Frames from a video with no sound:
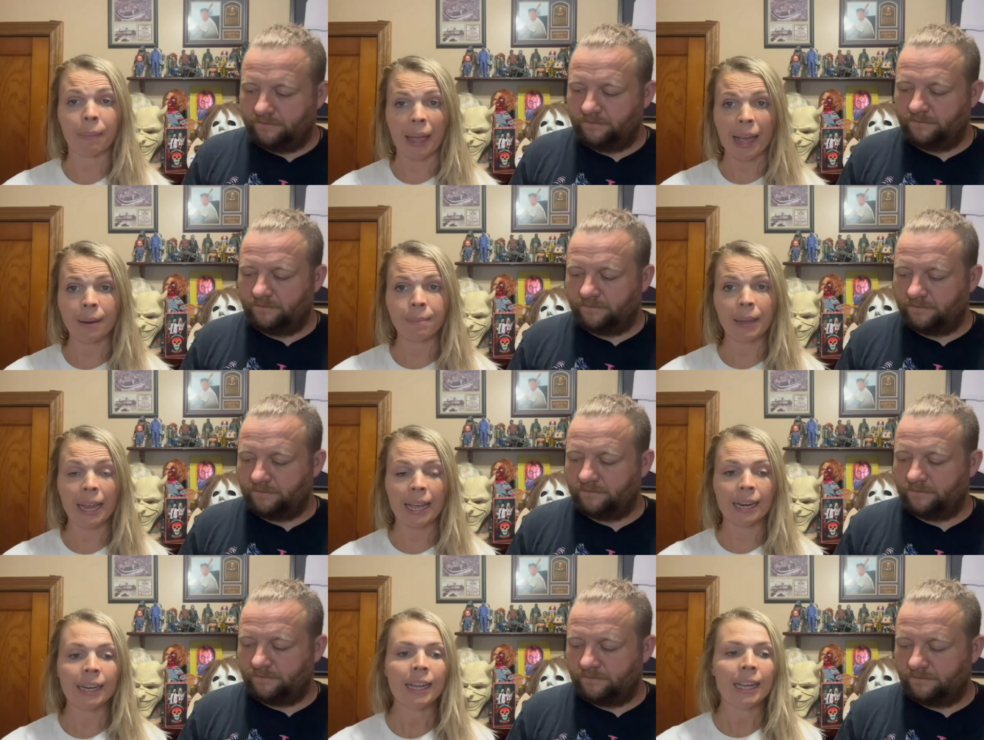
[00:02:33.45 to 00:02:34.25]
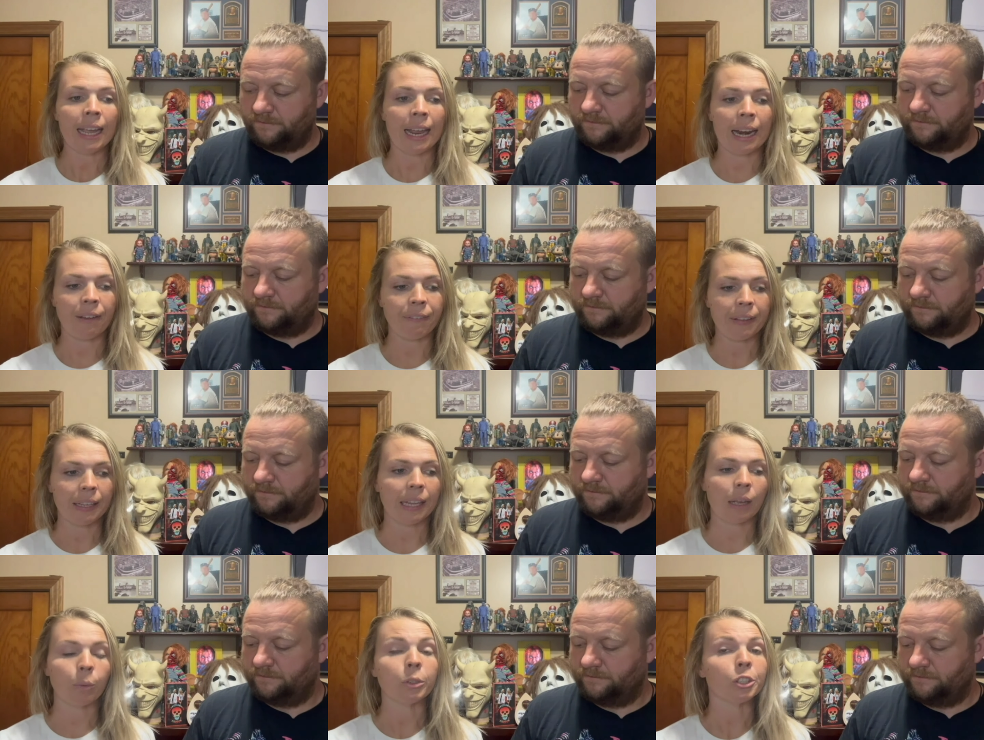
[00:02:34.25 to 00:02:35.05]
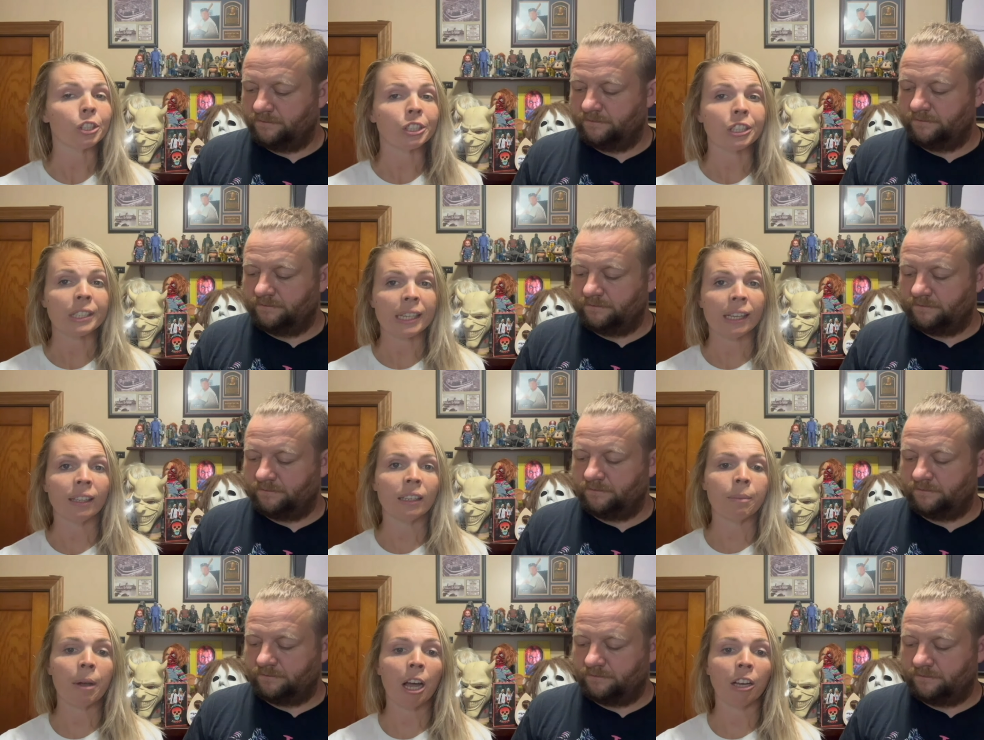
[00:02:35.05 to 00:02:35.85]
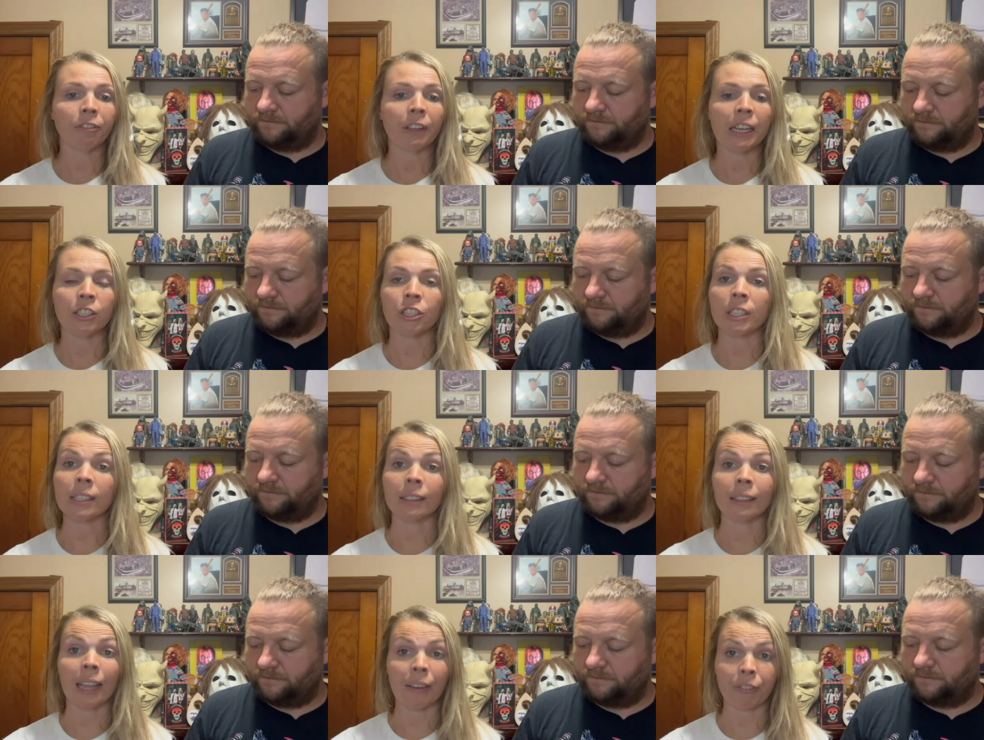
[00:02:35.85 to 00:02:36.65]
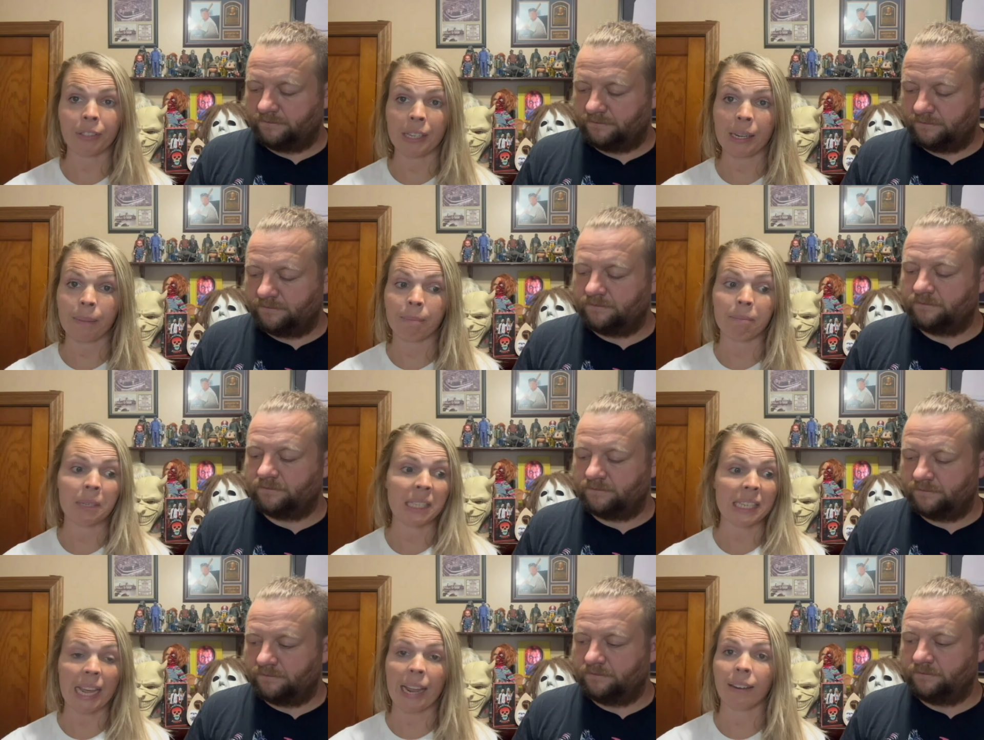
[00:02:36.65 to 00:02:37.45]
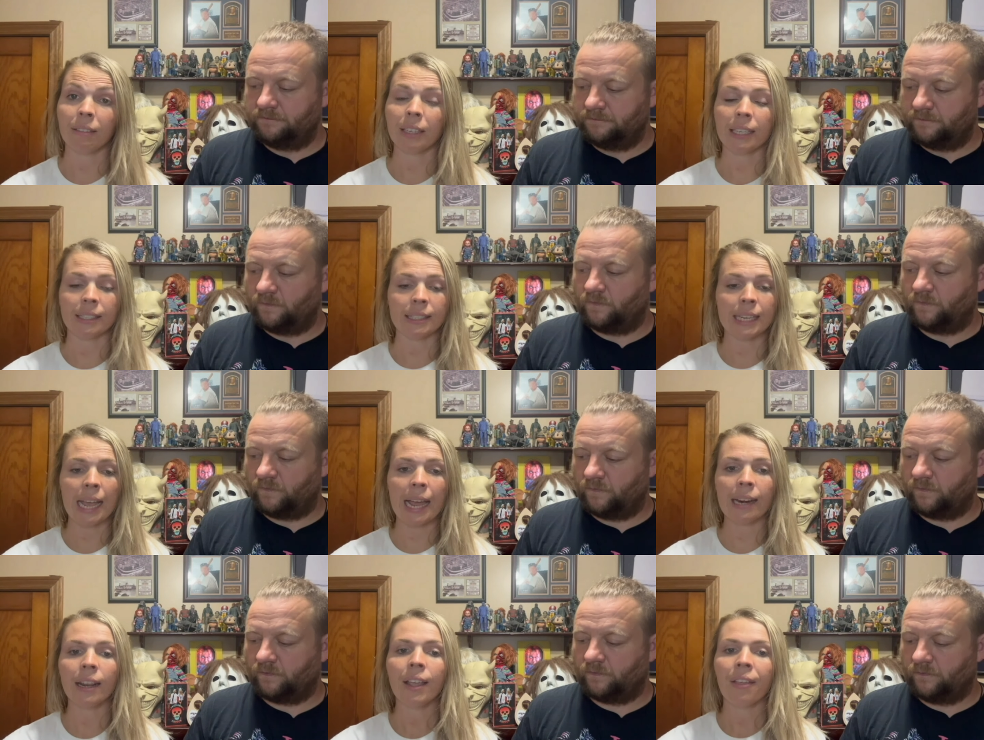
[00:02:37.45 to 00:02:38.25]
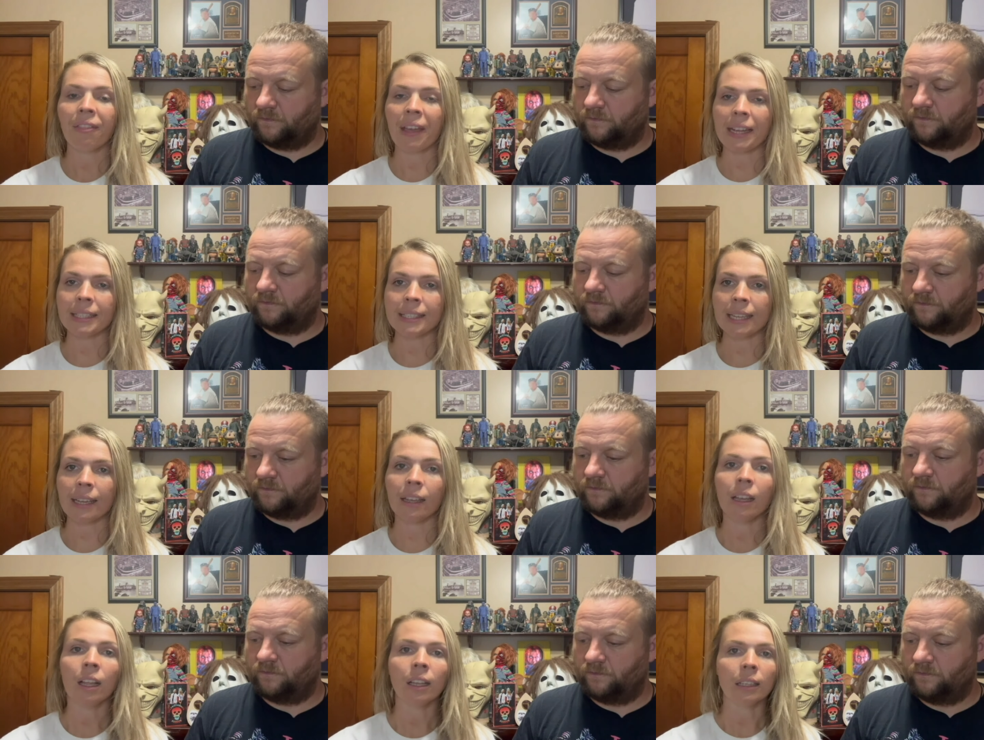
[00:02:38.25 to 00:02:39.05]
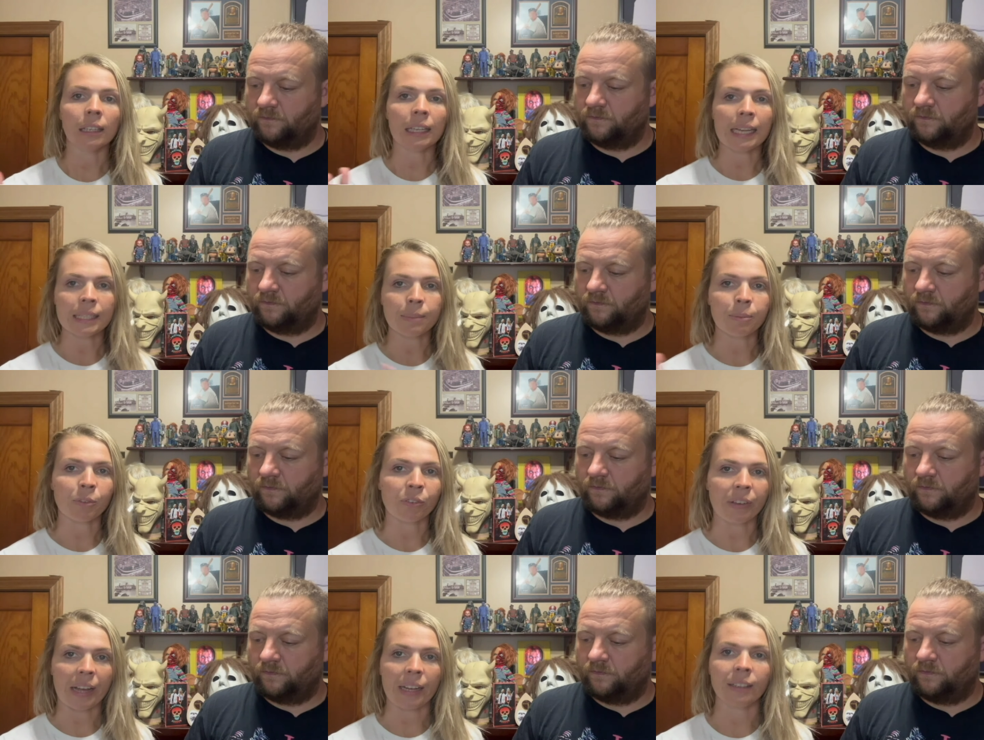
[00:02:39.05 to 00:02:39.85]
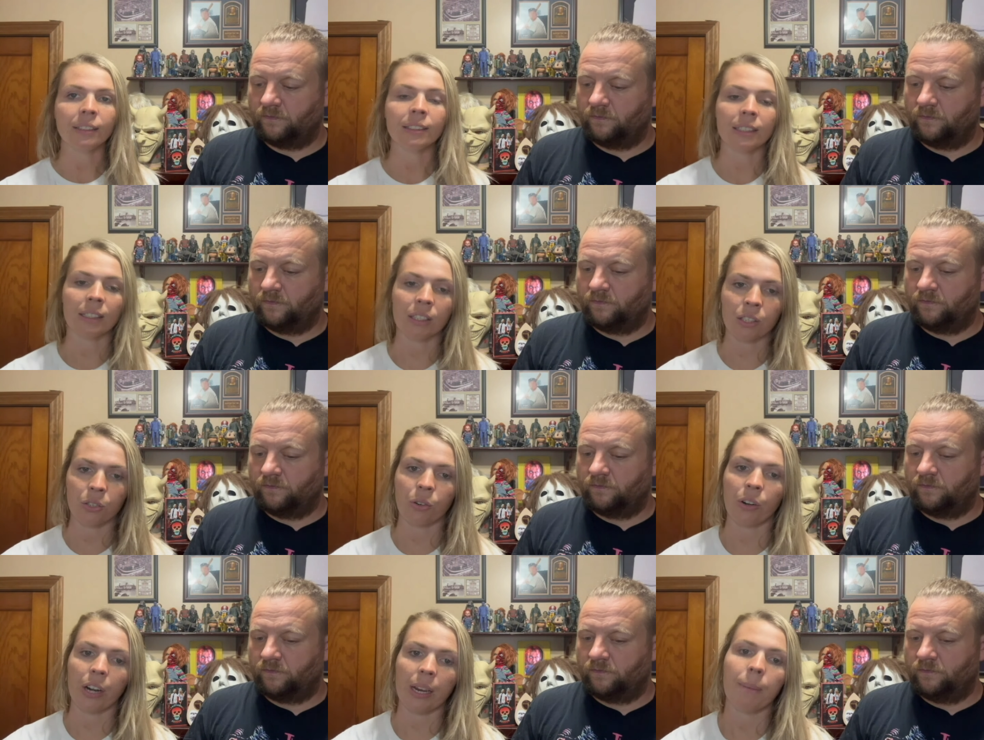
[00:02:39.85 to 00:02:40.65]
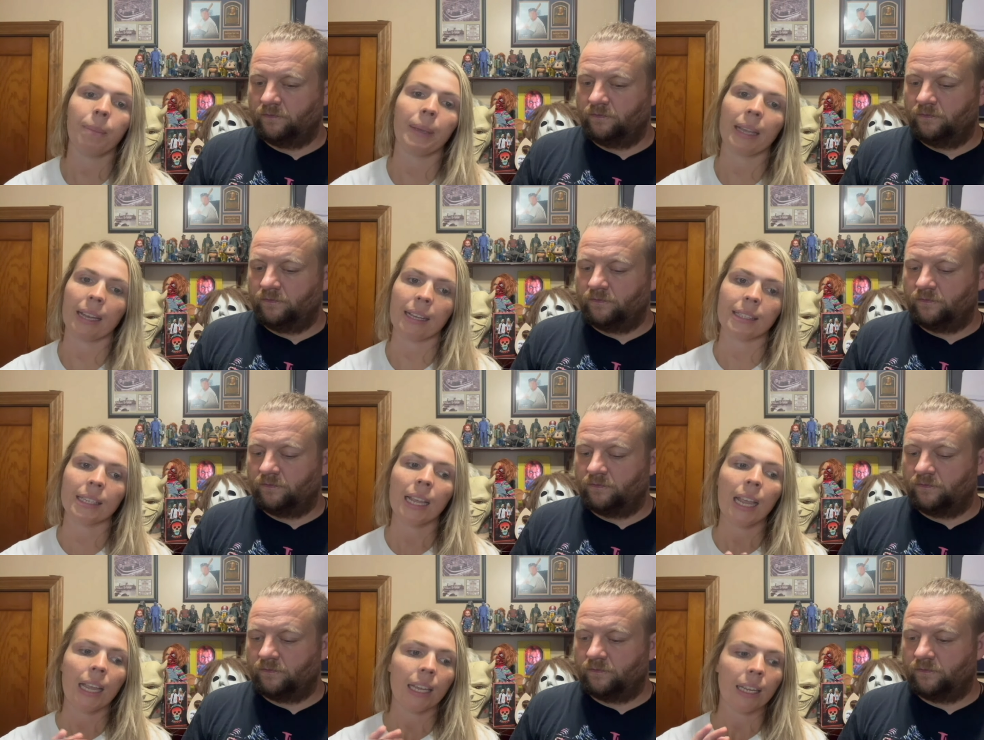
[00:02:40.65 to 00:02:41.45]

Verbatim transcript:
Speaker 1: a bad man. And I feel like we should have just killed him off and just left him dead. He's dead. That's it. Let's move on to the story because